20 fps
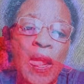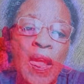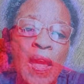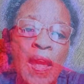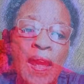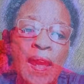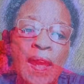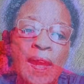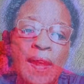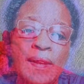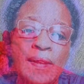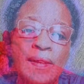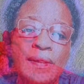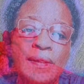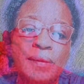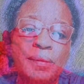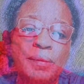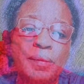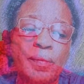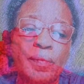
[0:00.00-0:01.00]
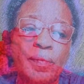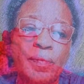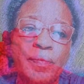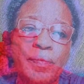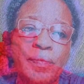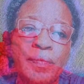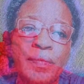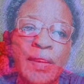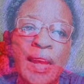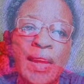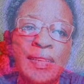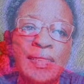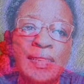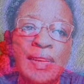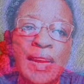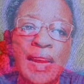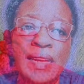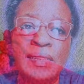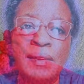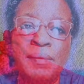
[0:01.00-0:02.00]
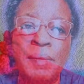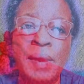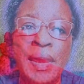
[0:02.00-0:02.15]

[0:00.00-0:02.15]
And that's not to